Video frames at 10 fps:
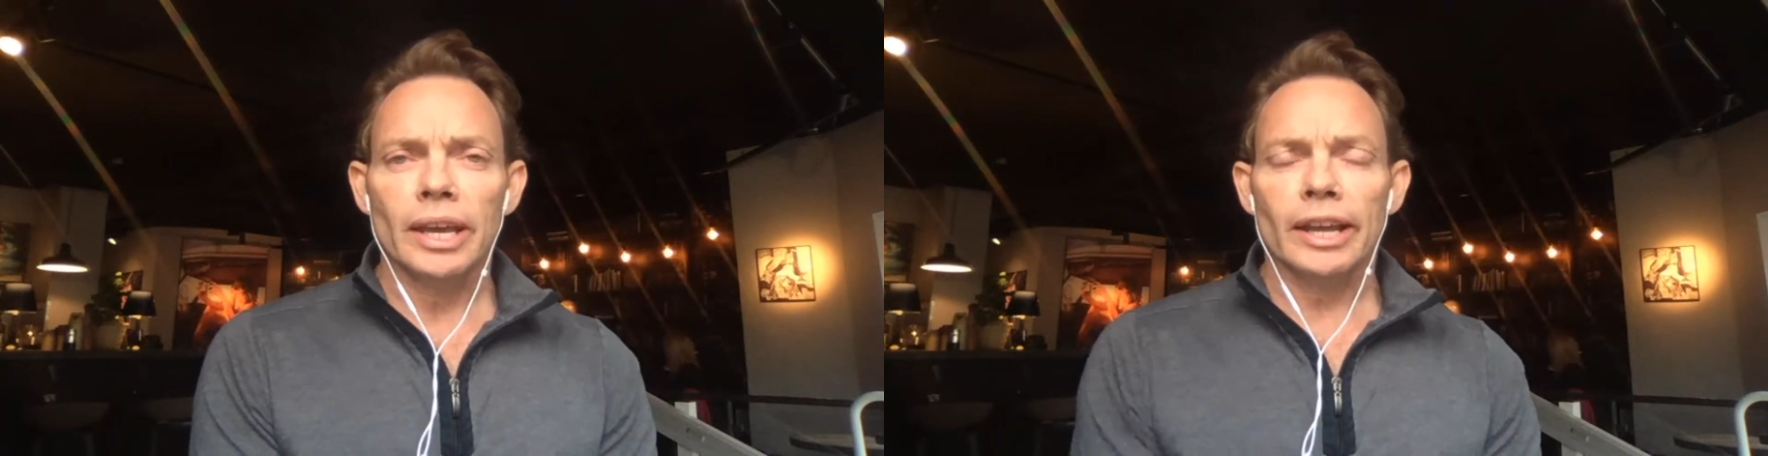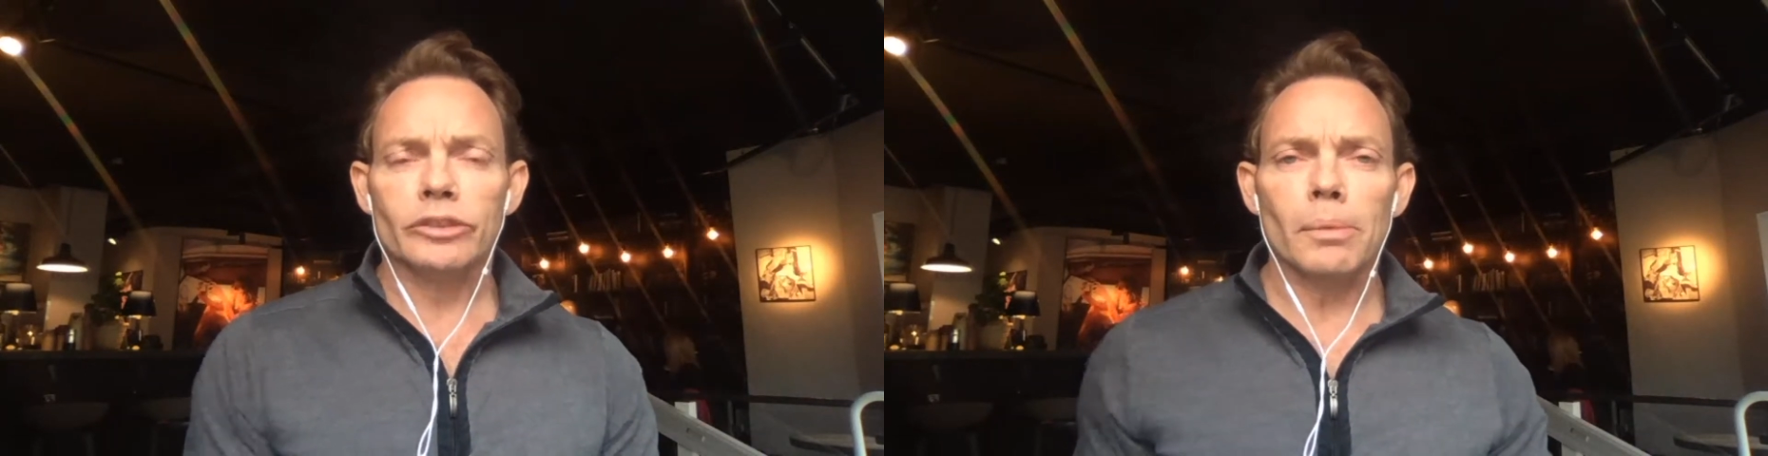
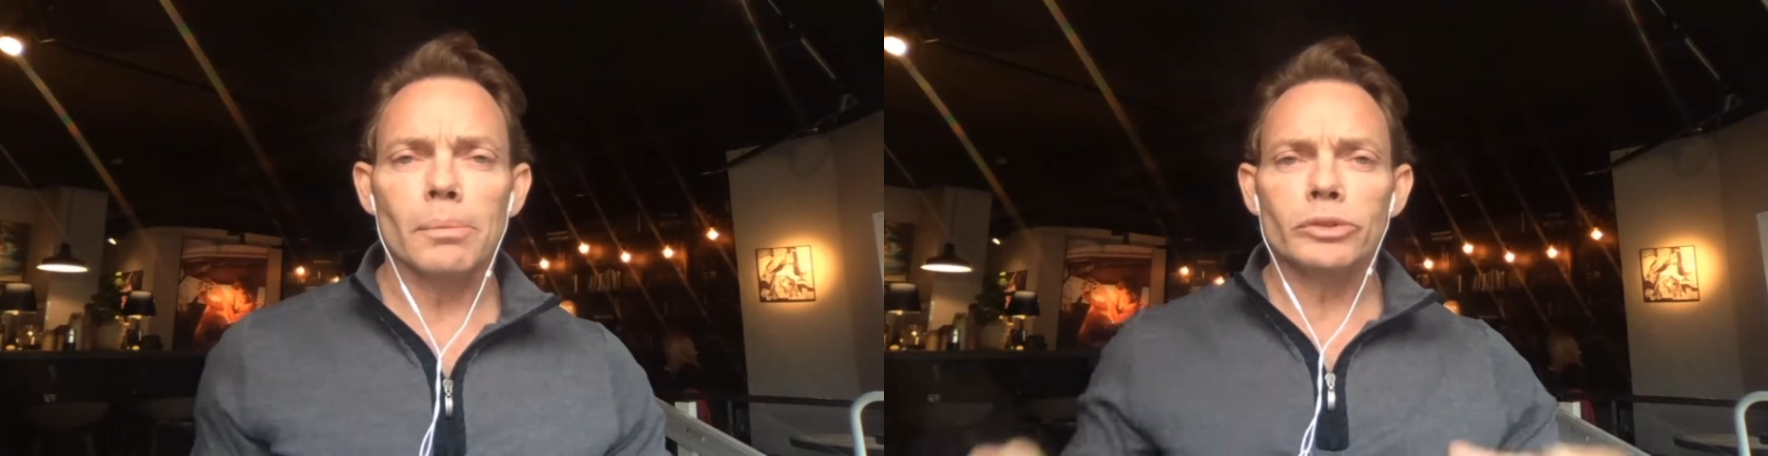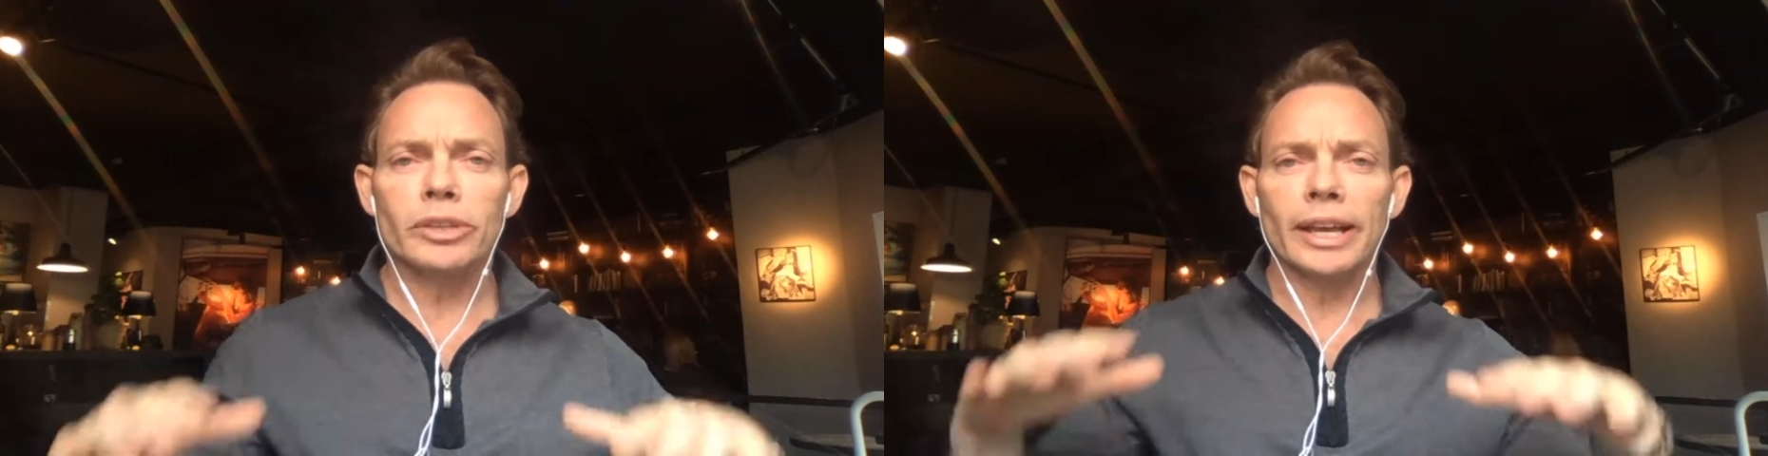It's
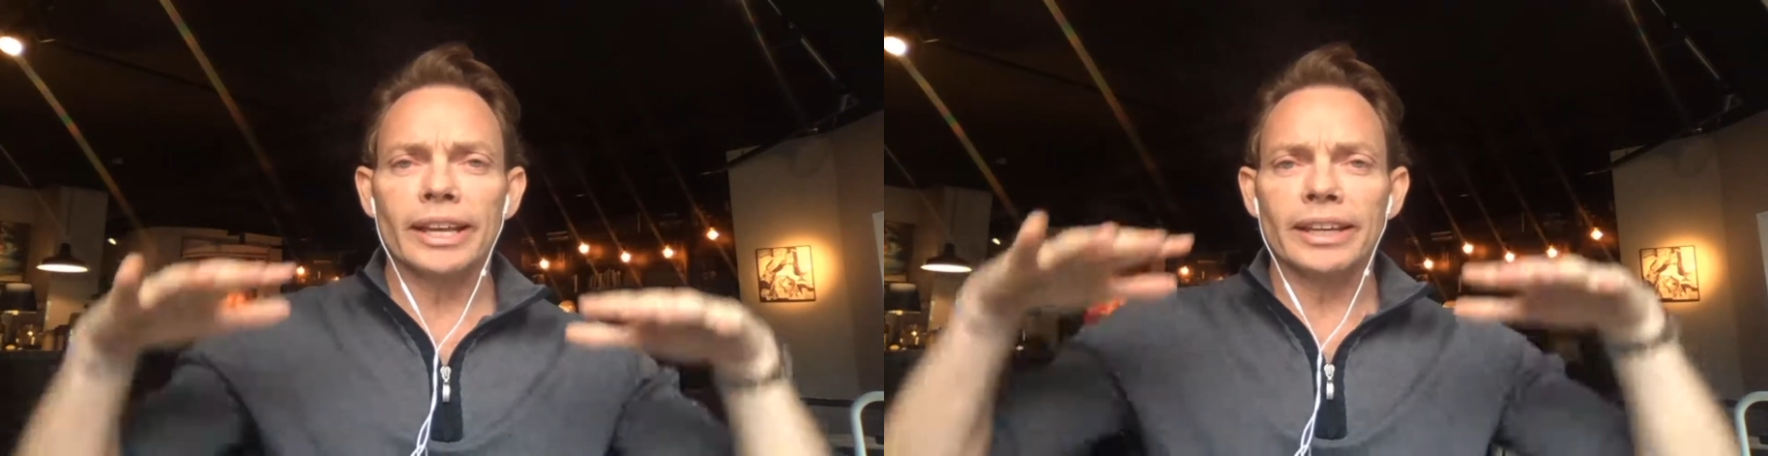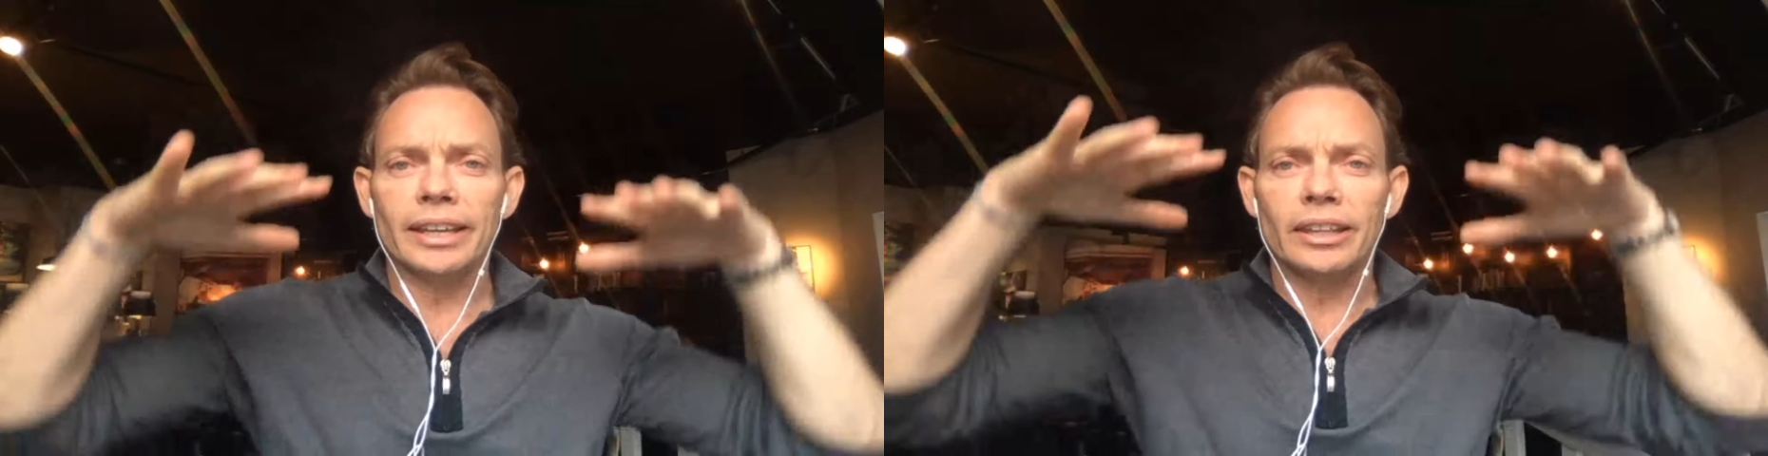almost
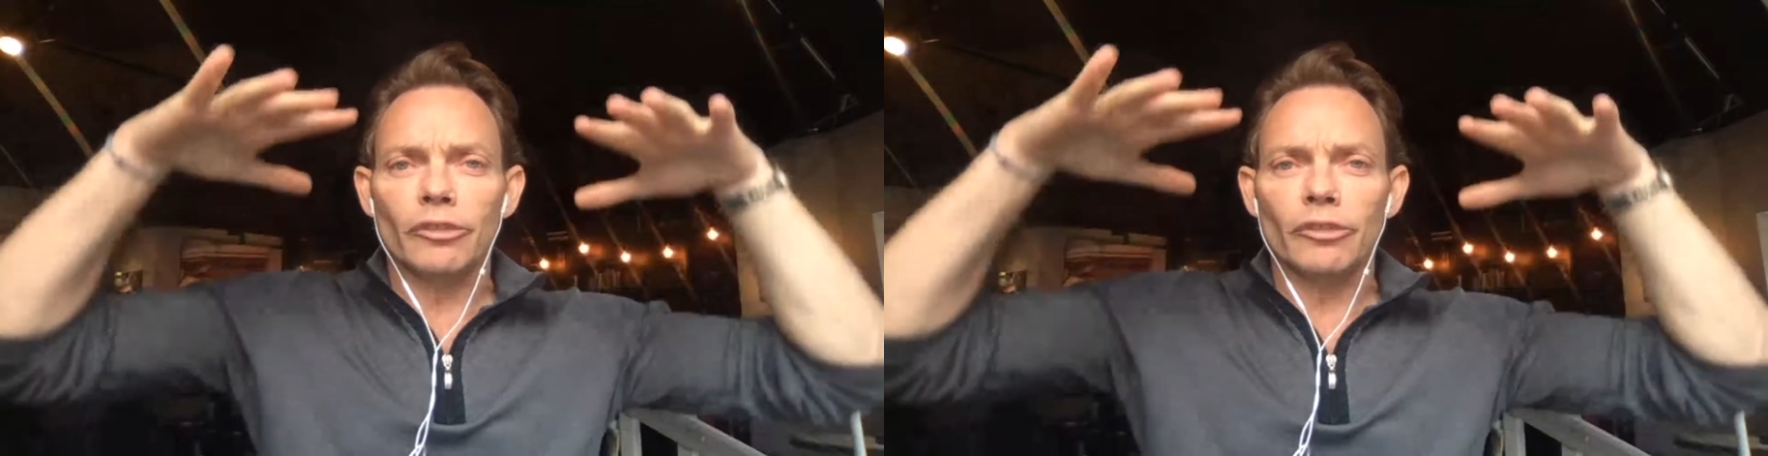like, again,